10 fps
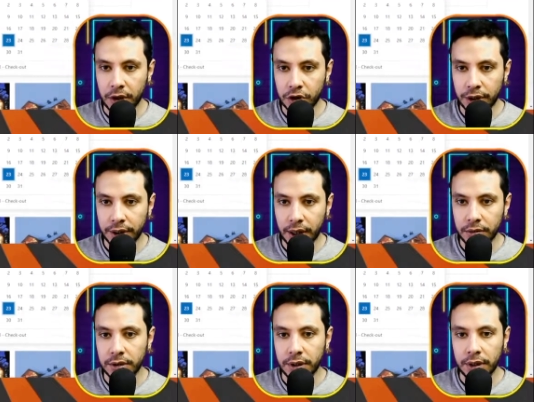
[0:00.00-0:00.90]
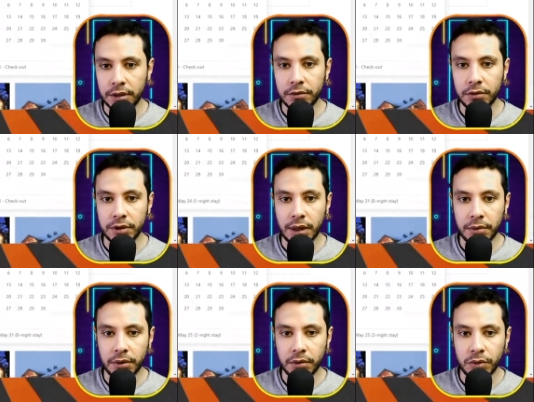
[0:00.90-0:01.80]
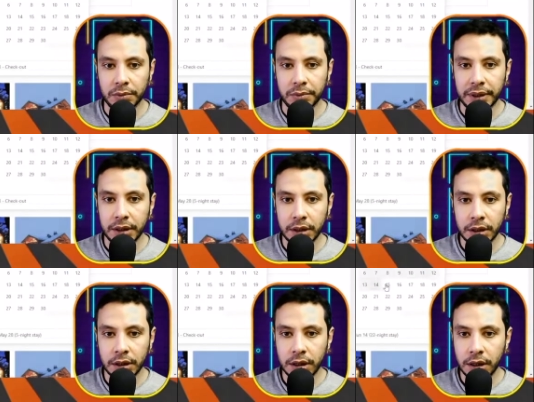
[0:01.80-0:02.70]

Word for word: checkout date, for example, will be